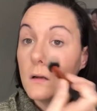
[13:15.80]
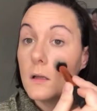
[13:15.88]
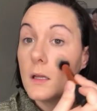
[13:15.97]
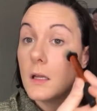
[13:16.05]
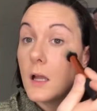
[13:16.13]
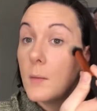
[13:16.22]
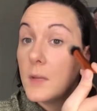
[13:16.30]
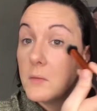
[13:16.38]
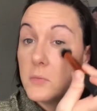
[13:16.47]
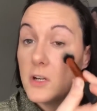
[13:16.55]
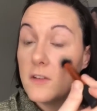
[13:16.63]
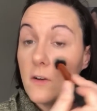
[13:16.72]
and coming
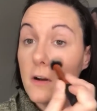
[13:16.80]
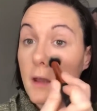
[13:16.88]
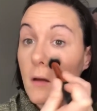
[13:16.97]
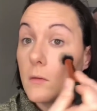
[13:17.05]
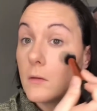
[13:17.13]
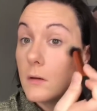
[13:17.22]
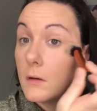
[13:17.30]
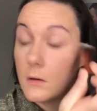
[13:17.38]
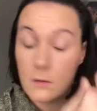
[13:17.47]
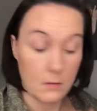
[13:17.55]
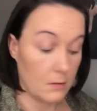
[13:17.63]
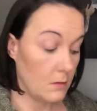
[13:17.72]
pretty far down.
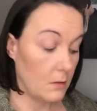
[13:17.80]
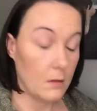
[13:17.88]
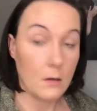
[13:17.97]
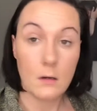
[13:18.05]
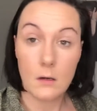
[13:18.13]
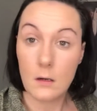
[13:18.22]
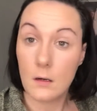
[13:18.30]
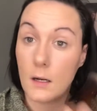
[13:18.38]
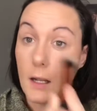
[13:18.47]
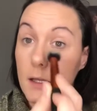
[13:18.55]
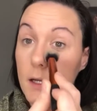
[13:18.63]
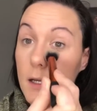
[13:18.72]

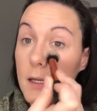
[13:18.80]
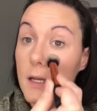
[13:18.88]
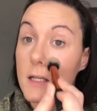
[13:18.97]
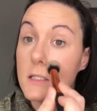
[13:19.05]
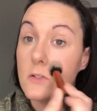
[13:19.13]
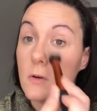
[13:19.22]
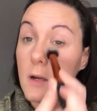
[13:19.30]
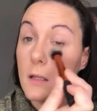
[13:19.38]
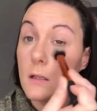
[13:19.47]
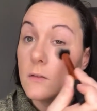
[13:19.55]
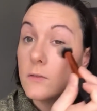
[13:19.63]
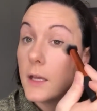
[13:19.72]
I like a nice
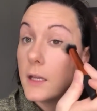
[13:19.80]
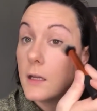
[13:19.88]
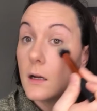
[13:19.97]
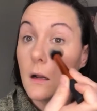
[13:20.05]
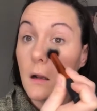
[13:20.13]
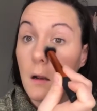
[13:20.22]
triangle of light here,